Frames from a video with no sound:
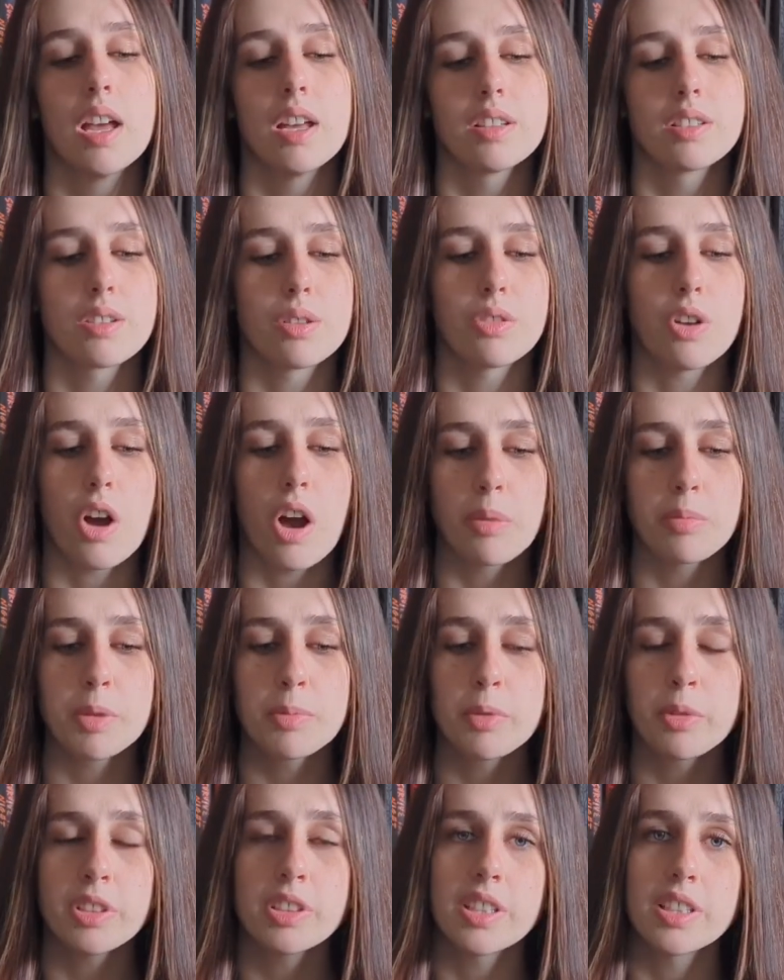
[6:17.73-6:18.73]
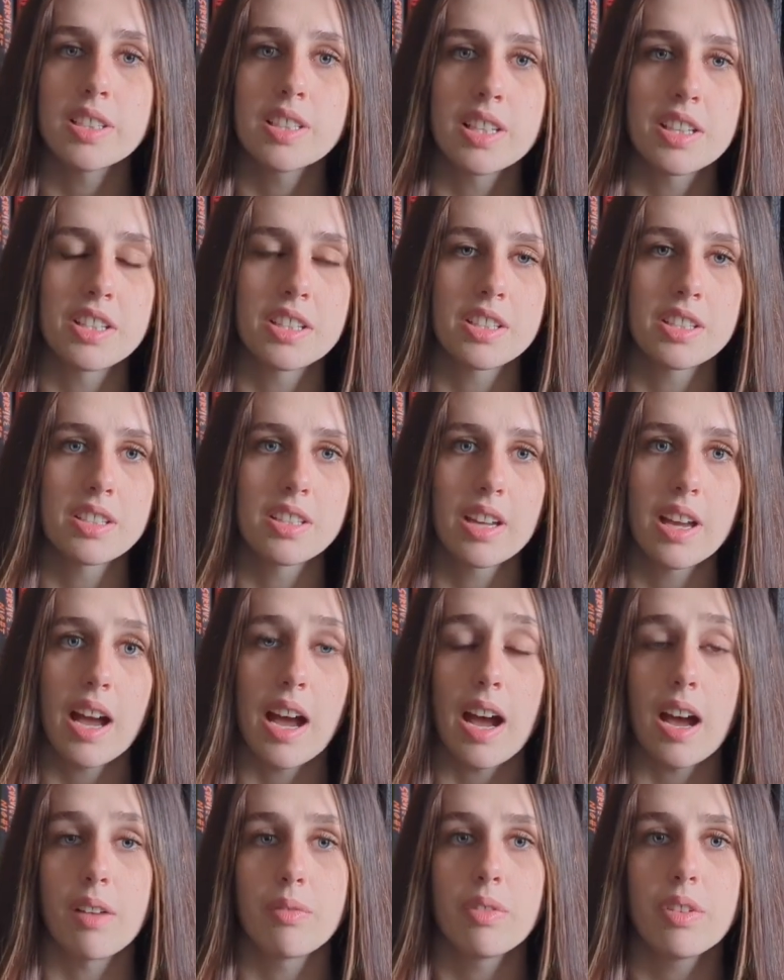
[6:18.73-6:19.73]
So the optimal distance to
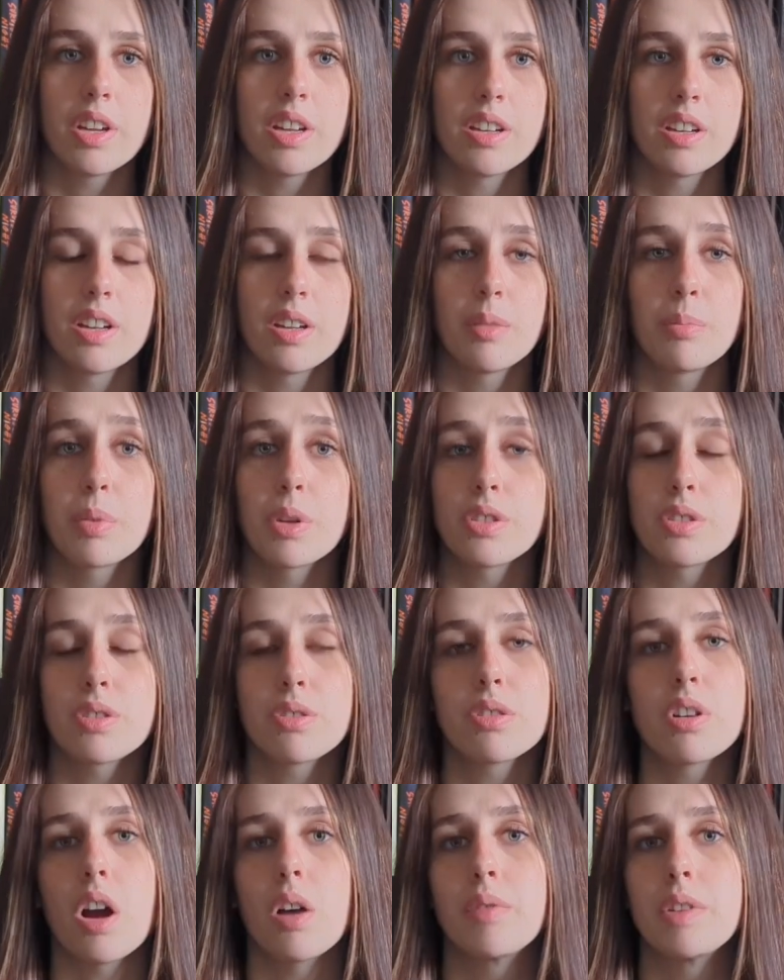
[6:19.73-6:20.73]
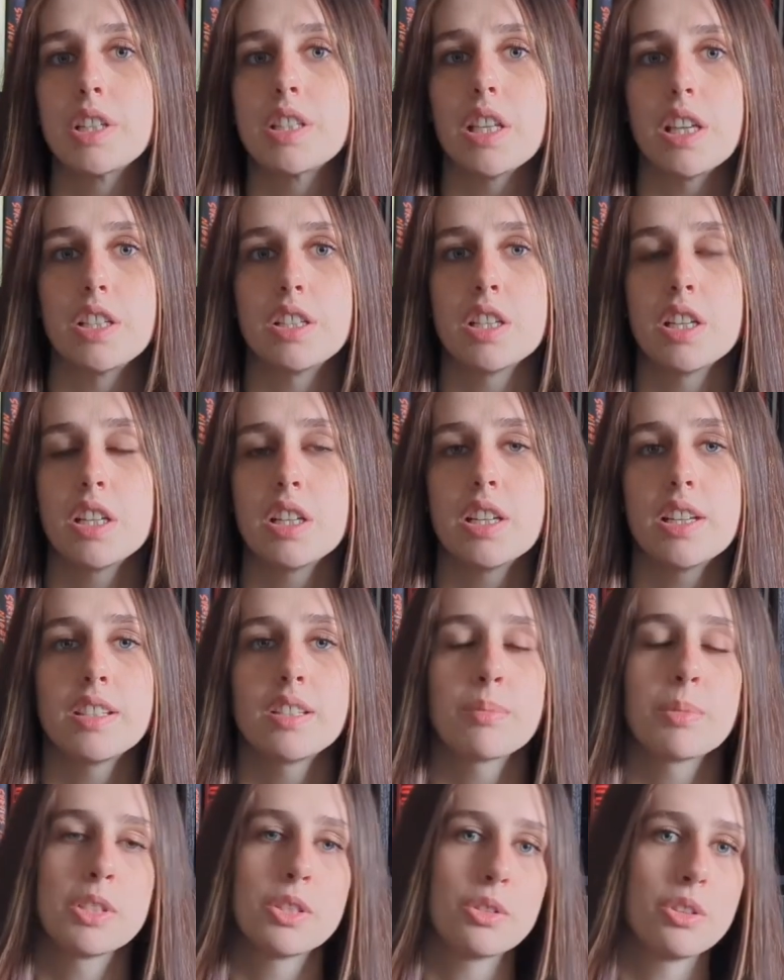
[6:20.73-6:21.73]
have in a personal conversation
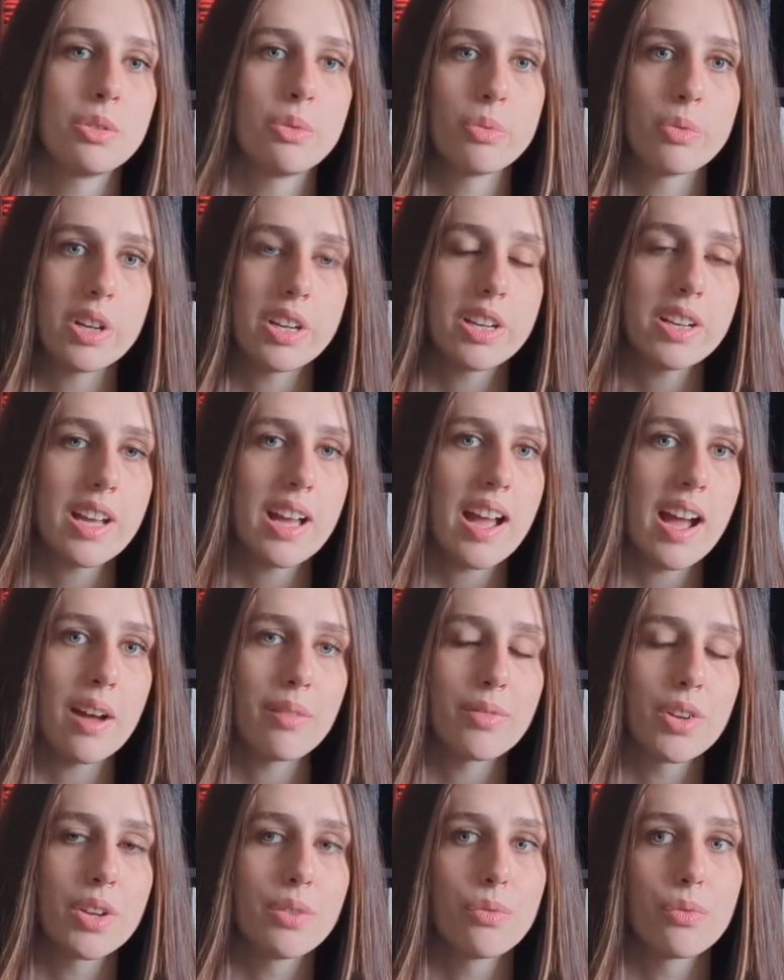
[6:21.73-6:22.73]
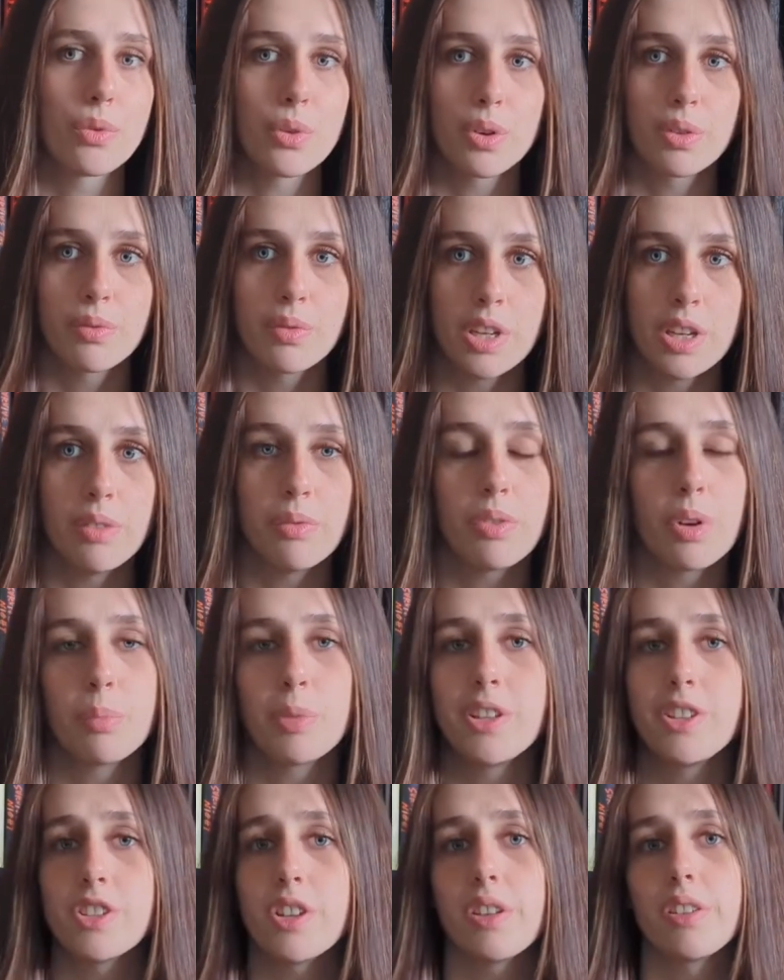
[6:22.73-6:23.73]
is between 1.5 and 4 feet from
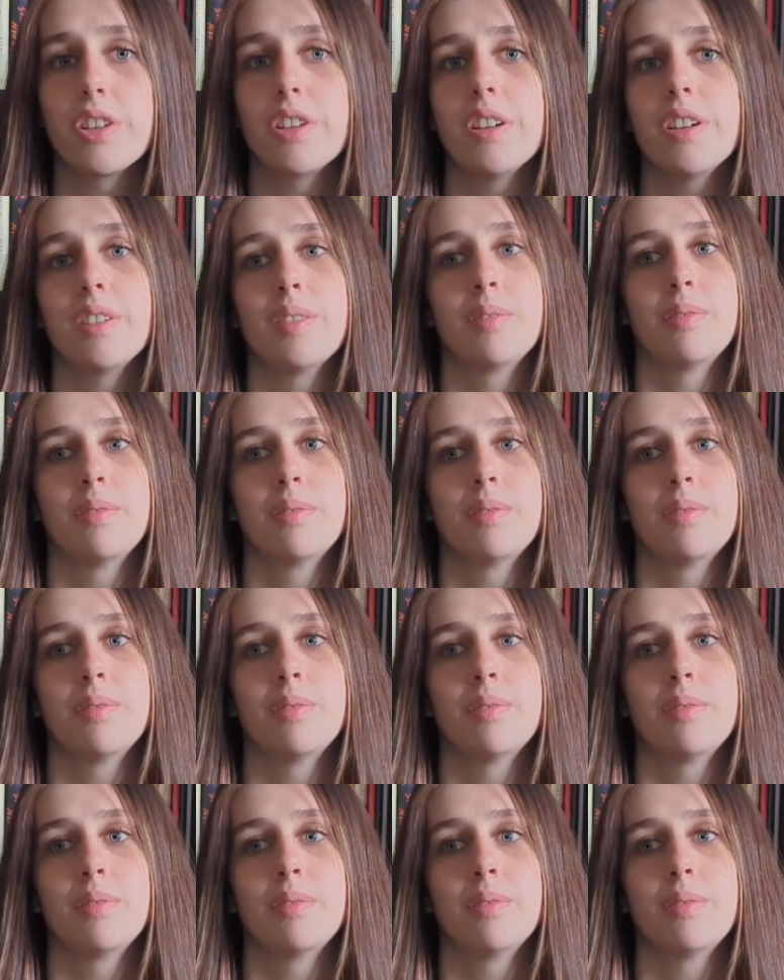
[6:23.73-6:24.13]
each other.